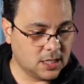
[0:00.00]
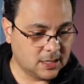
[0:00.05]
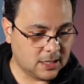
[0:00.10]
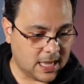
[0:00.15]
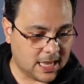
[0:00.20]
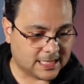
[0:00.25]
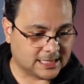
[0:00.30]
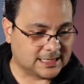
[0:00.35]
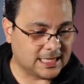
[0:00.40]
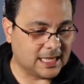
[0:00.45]

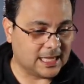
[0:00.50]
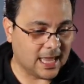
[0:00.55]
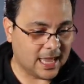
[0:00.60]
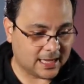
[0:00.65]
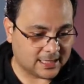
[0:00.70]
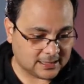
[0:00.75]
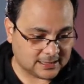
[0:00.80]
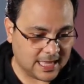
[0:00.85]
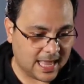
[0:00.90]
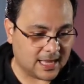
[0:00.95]

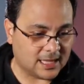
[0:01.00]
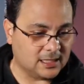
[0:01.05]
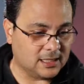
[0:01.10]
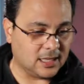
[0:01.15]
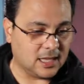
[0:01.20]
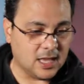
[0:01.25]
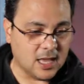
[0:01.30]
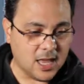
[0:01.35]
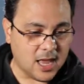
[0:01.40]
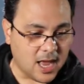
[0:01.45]

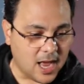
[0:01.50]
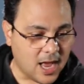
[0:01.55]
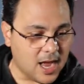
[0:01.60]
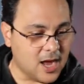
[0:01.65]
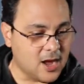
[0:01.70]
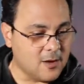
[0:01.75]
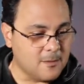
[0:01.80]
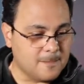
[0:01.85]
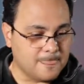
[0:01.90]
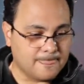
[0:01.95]
Exactly.
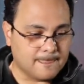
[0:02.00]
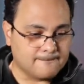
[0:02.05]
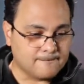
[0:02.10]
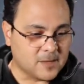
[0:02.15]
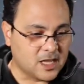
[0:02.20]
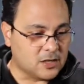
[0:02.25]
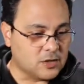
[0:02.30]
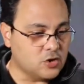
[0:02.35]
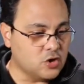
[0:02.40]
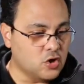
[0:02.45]

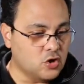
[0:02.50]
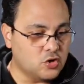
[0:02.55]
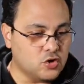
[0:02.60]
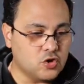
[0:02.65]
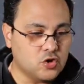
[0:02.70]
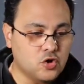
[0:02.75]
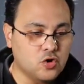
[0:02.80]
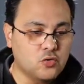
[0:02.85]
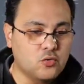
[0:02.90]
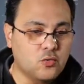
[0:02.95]
You
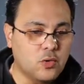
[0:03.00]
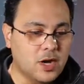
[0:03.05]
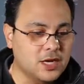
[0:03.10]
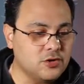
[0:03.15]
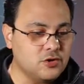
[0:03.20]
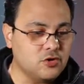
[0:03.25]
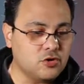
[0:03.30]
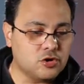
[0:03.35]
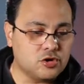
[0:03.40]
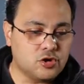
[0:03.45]
don't want
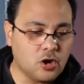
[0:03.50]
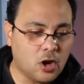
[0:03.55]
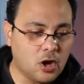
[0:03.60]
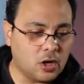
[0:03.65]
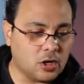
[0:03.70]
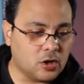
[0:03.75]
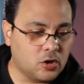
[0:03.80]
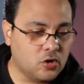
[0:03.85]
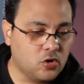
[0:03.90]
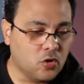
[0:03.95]
your
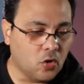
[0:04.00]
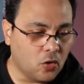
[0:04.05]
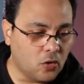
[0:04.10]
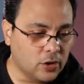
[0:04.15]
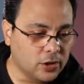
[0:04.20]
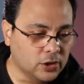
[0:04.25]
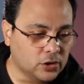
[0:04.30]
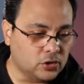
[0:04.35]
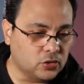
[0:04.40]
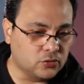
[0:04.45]
dog
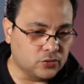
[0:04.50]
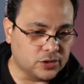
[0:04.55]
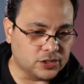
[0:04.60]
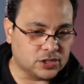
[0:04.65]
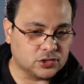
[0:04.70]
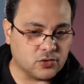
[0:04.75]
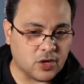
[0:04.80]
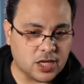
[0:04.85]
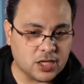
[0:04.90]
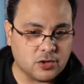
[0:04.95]
going to the
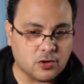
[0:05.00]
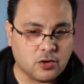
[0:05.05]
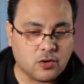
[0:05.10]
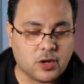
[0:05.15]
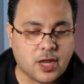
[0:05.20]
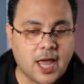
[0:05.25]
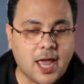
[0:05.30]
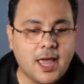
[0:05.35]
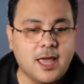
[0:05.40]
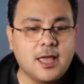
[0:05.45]
stranger,
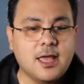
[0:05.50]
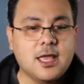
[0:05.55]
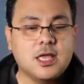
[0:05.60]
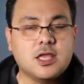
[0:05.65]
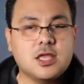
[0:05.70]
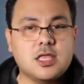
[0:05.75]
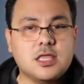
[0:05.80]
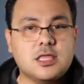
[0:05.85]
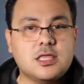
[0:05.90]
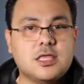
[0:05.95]
okay?
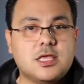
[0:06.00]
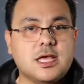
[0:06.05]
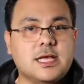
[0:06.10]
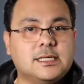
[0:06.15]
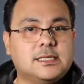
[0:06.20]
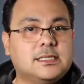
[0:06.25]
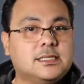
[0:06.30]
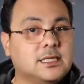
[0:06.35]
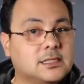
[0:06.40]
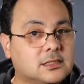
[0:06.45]

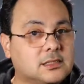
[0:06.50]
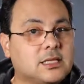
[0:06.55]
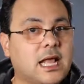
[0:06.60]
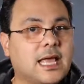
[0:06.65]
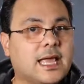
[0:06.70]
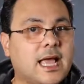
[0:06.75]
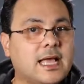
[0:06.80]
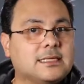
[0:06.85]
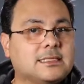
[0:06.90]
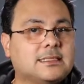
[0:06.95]
This
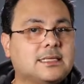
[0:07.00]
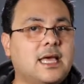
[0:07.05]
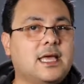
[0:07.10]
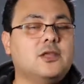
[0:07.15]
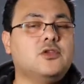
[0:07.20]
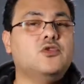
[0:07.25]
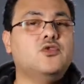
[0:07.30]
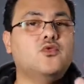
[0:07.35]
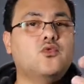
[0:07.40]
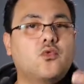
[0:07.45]
like I said,
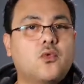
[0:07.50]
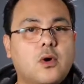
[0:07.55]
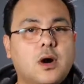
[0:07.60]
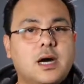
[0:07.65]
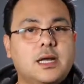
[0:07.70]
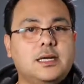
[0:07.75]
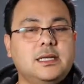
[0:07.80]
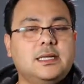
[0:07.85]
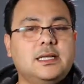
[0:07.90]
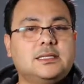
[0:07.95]
you
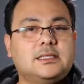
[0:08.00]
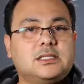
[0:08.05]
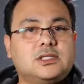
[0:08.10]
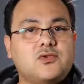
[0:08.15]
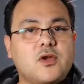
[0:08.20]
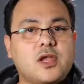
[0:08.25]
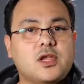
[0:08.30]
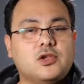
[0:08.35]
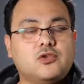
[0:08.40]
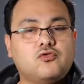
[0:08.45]
want the
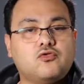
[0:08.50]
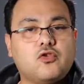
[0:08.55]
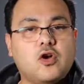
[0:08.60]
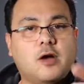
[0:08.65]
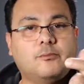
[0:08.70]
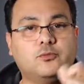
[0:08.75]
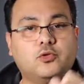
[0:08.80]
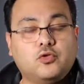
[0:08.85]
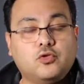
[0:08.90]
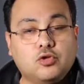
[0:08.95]
stranger to
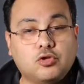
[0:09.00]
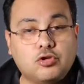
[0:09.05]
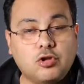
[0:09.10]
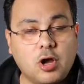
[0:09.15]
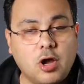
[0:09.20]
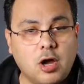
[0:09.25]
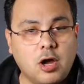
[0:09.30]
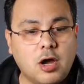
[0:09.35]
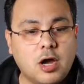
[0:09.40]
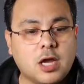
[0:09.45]
come to your
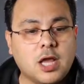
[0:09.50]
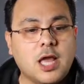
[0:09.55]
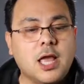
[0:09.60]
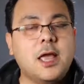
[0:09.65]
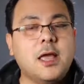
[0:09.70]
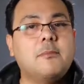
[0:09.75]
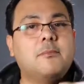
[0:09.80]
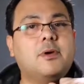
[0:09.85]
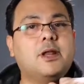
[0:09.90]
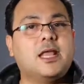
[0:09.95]
dog,
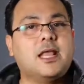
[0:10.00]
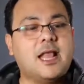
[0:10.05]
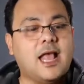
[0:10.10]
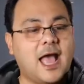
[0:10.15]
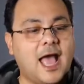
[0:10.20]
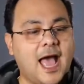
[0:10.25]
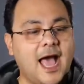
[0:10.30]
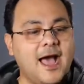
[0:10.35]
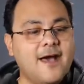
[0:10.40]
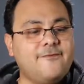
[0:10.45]
but it
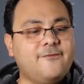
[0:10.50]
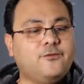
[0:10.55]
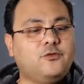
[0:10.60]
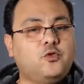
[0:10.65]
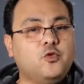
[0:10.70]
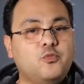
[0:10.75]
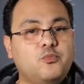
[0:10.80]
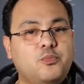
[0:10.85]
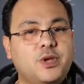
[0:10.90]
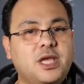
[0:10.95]
have
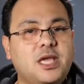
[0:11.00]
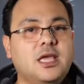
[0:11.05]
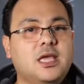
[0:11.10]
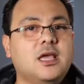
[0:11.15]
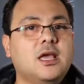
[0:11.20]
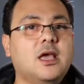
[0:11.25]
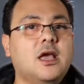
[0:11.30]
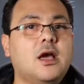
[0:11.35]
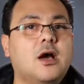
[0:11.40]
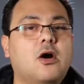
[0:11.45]
to be
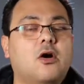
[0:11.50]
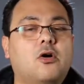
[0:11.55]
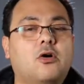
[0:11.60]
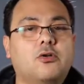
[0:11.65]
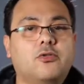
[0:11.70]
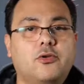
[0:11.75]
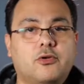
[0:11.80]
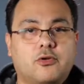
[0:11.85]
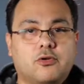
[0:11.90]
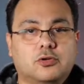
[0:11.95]

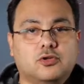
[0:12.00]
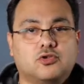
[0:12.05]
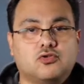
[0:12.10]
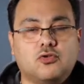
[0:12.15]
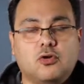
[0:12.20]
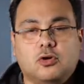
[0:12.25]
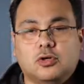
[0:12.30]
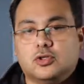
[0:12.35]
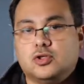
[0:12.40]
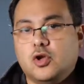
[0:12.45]
under
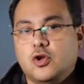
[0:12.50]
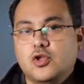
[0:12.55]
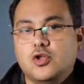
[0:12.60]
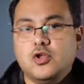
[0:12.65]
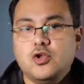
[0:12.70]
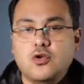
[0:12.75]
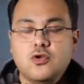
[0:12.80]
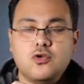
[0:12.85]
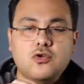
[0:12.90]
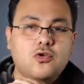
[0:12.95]
control. So
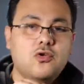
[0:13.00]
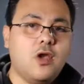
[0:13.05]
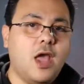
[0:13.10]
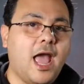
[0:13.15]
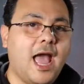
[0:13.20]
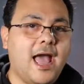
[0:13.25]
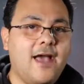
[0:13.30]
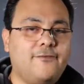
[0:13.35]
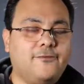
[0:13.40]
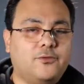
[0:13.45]
you
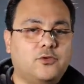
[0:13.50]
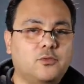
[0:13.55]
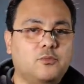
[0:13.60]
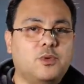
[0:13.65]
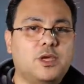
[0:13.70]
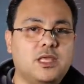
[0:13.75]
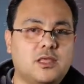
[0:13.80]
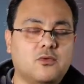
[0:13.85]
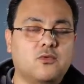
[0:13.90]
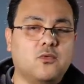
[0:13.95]
have to
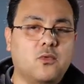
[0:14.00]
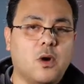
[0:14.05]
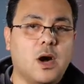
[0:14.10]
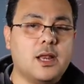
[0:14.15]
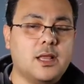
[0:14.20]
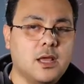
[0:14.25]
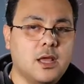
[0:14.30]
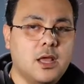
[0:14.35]
be the one